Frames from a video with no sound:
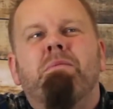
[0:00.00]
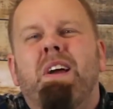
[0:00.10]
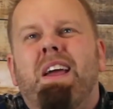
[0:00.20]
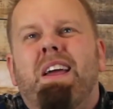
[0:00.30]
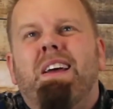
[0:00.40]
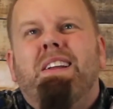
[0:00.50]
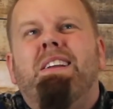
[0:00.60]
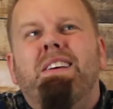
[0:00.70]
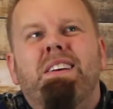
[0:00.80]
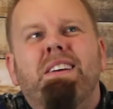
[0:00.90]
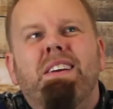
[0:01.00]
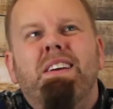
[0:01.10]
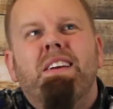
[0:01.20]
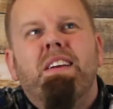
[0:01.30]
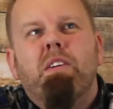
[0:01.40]
Man,
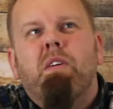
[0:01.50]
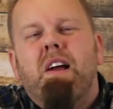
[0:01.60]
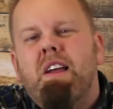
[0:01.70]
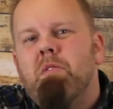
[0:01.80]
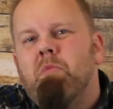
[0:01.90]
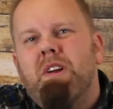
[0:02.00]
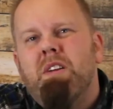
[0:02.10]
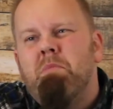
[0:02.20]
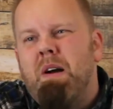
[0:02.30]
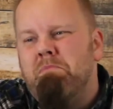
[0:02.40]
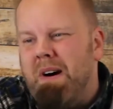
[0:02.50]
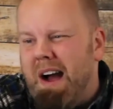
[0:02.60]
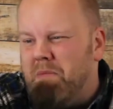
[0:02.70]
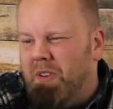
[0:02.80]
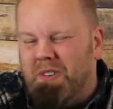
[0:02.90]
here I am reading my
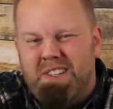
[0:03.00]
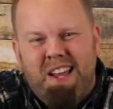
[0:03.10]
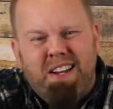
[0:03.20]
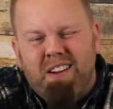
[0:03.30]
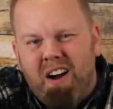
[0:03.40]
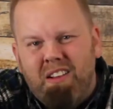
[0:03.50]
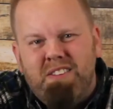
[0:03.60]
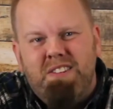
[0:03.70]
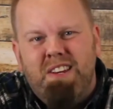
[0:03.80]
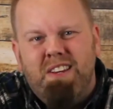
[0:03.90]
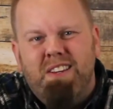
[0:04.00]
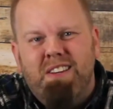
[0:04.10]
Bible on technology.